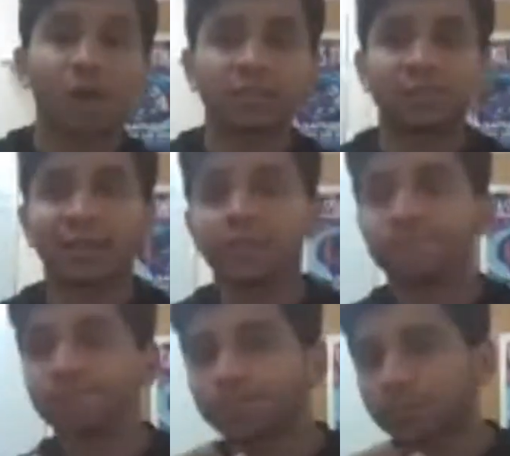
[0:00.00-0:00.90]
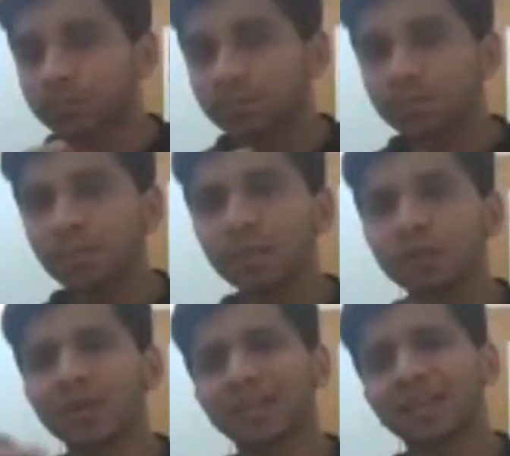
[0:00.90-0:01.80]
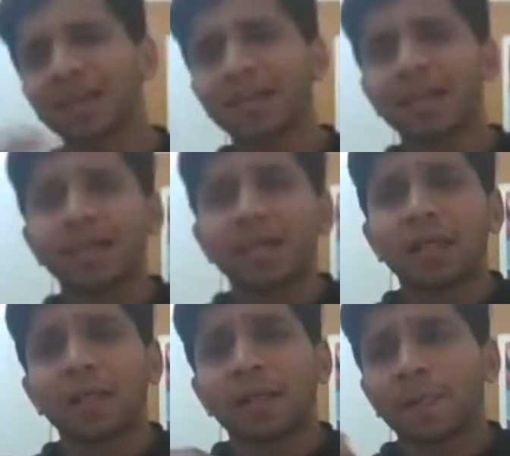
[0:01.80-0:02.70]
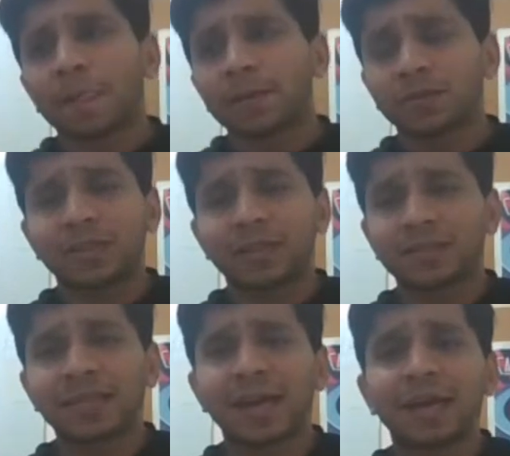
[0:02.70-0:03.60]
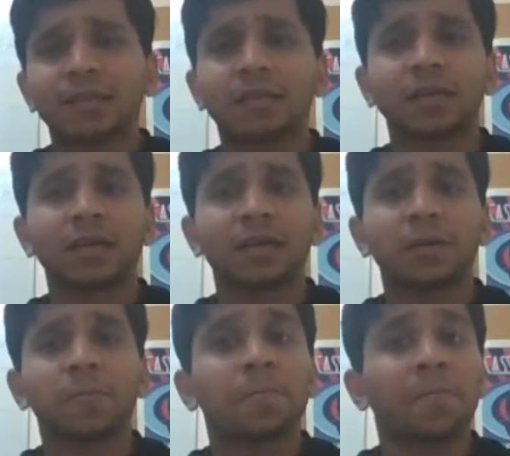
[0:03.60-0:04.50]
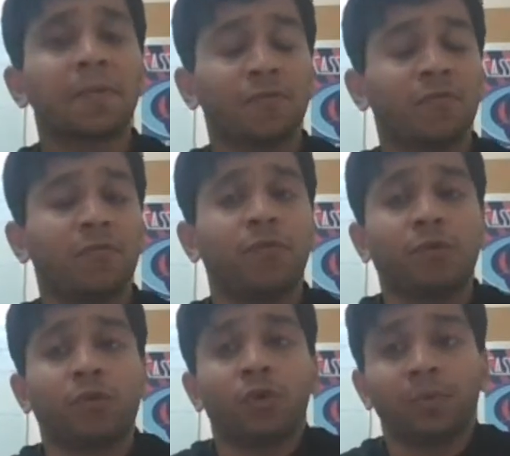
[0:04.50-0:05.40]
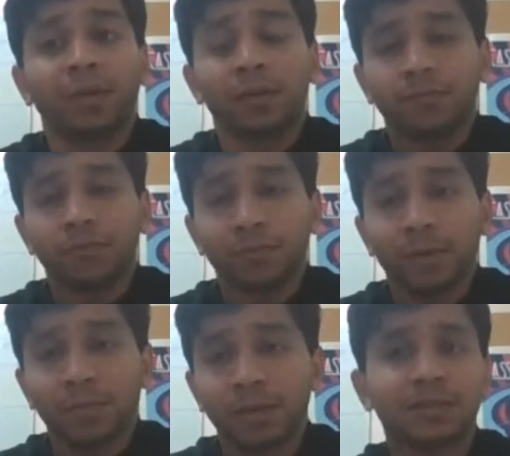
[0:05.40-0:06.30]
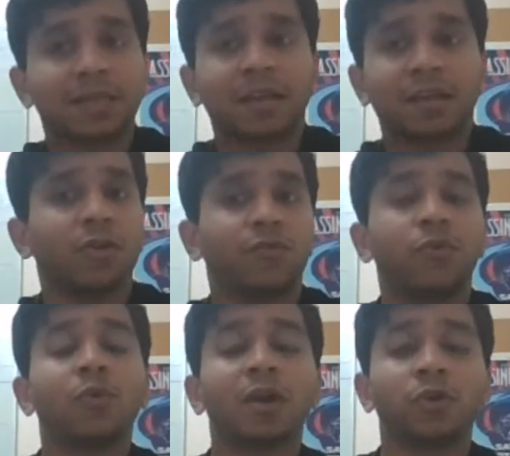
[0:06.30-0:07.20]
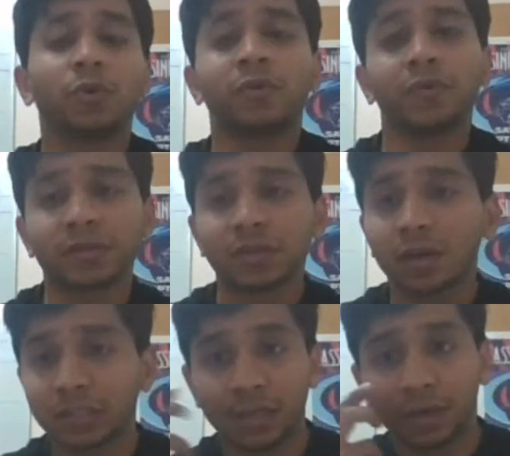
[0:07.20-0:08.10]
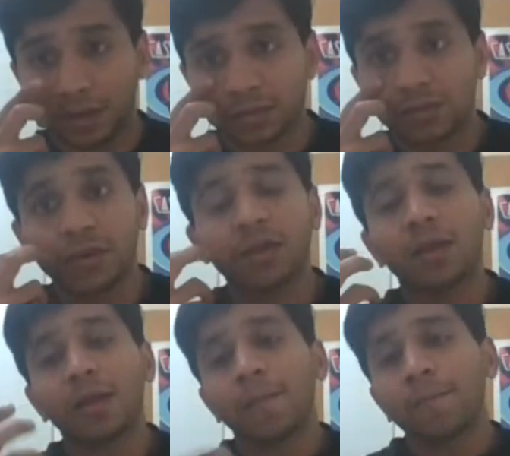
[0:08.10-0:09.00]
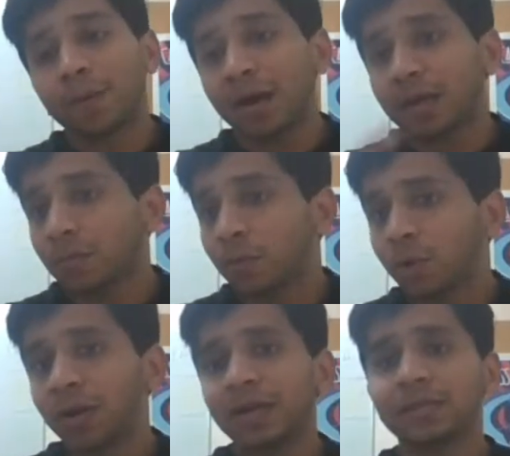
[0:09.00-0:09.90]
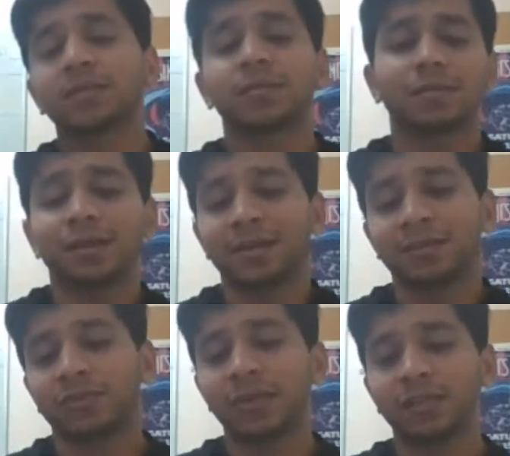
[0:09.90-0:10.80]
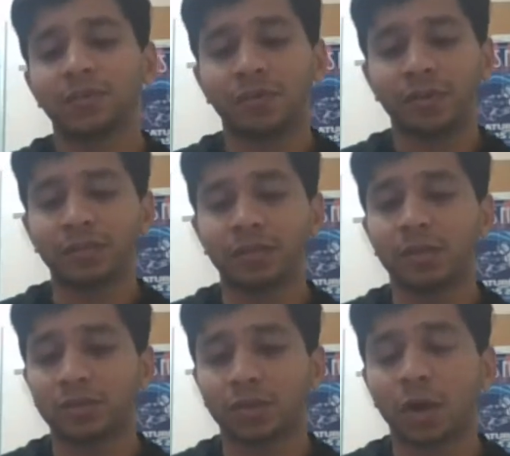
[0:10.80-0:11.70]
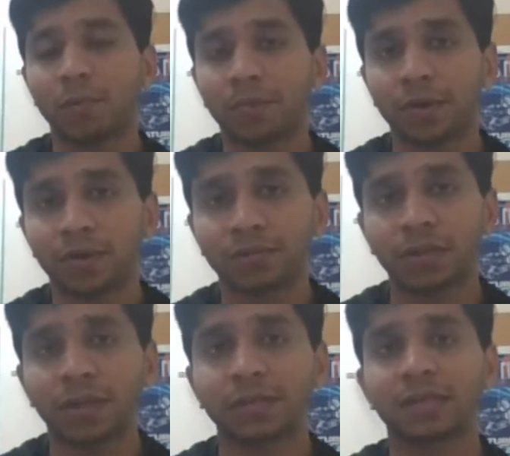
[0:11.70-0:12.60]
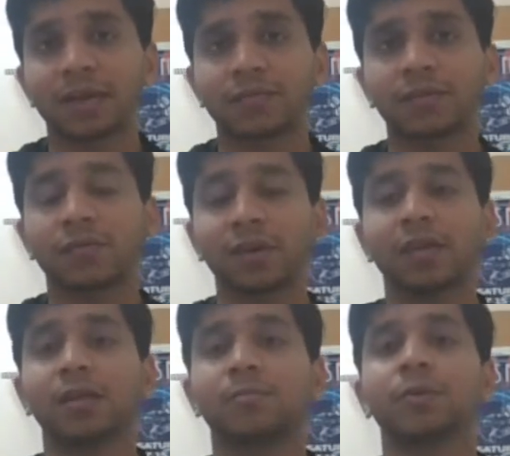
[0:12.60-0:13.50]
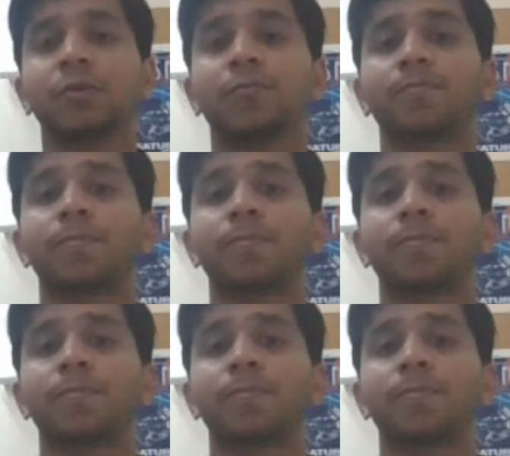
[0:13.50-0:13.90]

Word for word: college time so i think so there's that uh, could be helpful maybe is like you know if you are doing research in industry but more or less it is really the research component of things that really help you